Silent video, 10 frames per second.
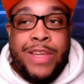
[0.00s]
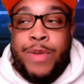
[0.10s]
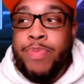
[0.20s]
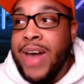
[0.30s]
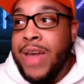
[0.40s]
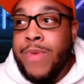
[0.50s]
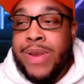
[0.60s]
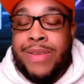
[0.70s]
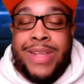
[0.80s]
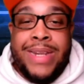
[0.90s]
You probably
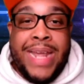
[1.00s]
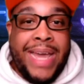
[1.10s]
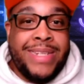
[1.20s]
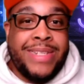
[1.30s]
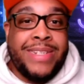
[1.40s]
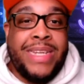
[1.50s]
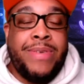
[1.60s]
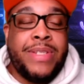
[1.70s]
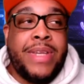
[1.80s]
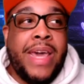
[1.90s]
went on the dates and she
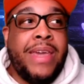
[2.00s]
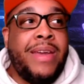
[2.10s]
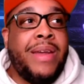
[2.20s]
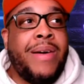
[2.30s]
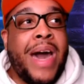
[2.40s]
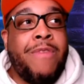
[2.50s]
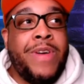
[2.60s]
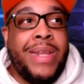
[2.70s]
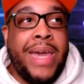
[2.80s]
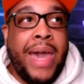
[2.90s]
was like, I
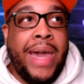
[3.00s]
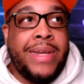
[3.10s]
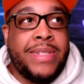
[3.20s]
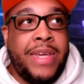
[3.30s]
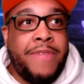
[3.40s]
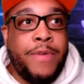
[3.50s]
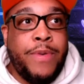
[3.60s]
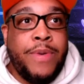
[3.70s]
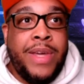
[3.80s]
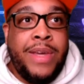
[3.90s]
really hate
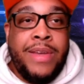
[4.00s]
seafood.